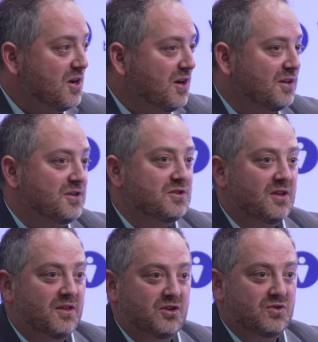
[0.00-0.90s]
knowledge,
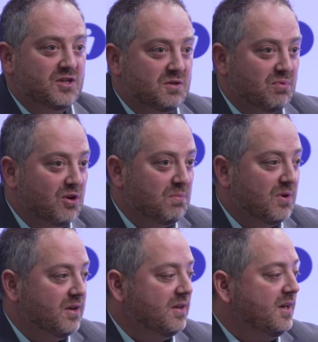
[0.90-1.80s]
that they're dressed
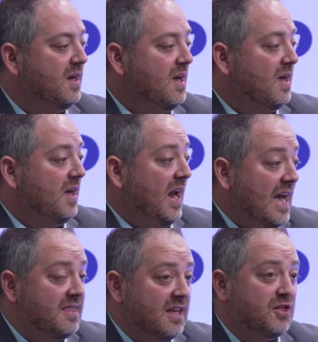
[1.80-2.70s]
appropriately,
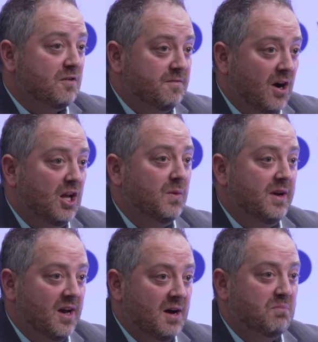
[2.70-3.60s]
and that they're
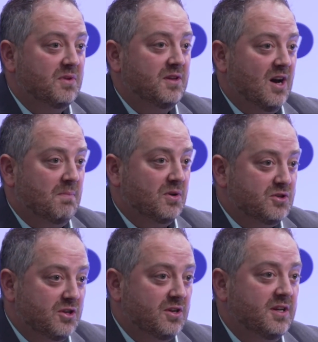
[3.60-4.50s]
following up with the
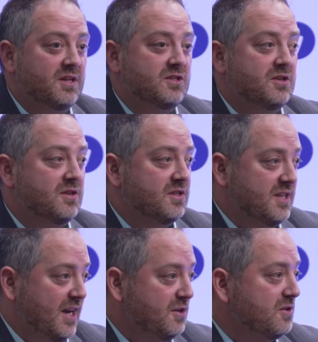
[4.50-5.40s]
opportunities to the
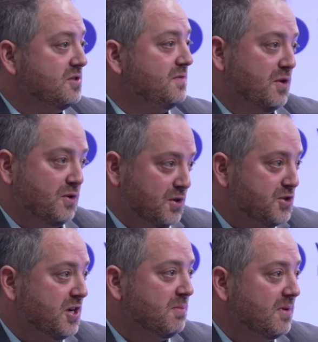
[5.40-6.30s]
standards of
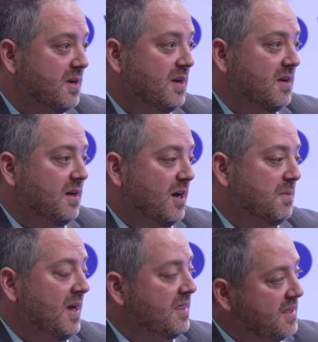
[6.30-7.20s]
ownership.
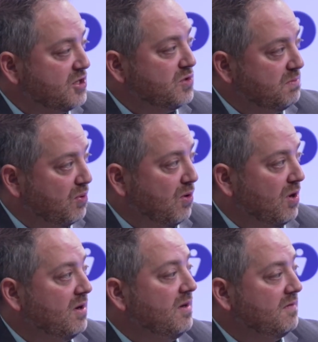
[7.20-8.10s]
And this
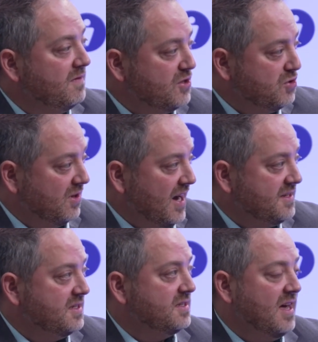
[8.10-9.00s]
report
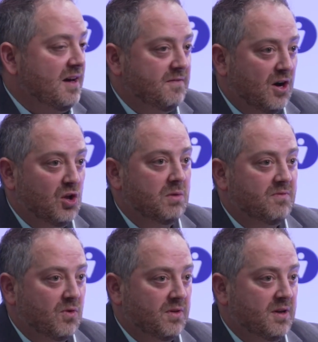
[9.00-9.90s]
visualizes that follow-up
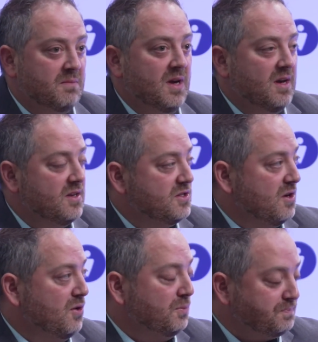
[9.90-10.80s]
for them
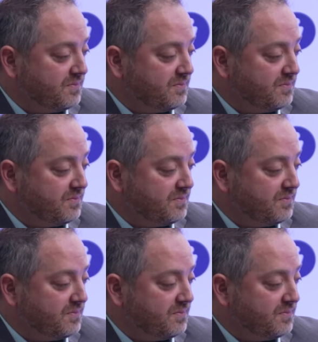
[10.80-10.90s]
so